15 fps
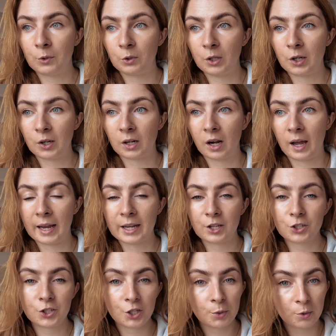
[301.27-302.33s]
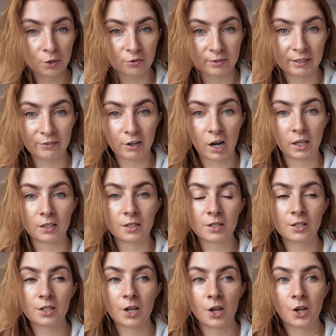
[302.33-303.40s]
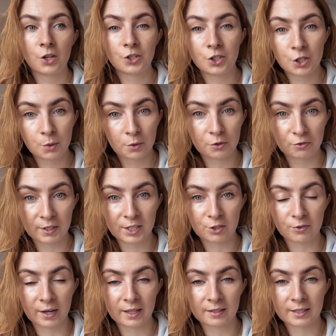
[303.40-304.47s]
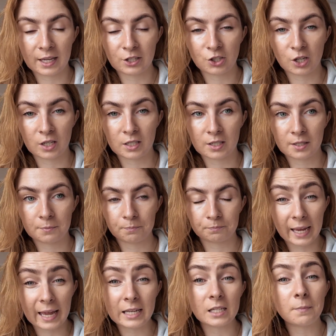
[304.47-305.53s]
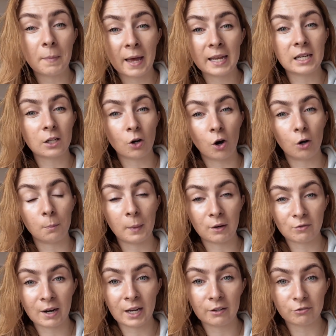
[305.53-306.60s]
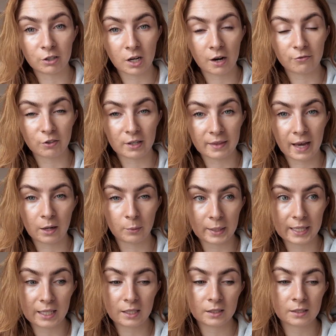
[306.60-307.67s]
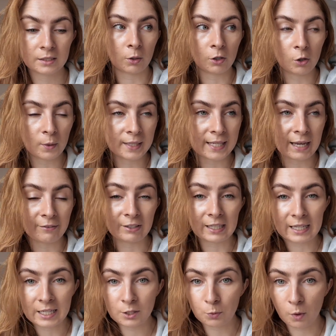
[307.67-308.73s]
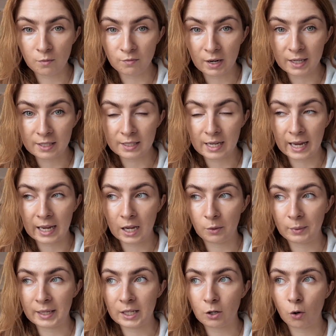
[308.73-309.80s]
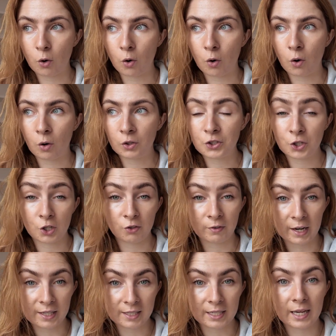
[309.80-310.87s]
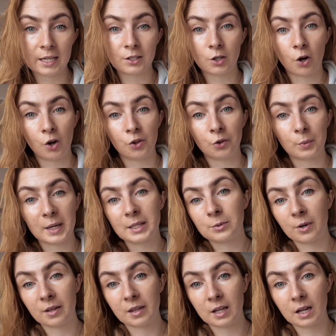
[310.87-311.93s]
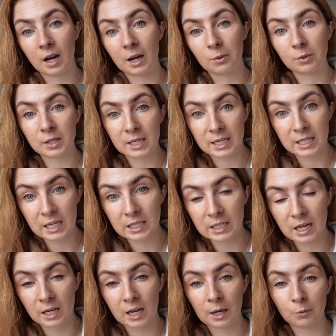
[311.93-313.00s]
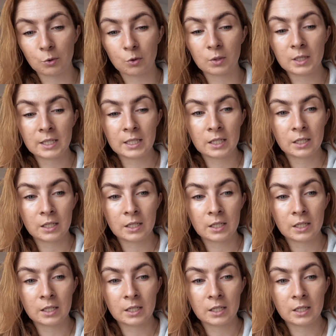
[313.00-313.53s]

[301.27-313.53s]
will look like 2 or 3 runs, 2 or 3 strength sessions, again, depending on my rate of recovery that week. So I'll always have at least 1 rest day a week or 2 rest days on the weeks where I think I will need it, and I will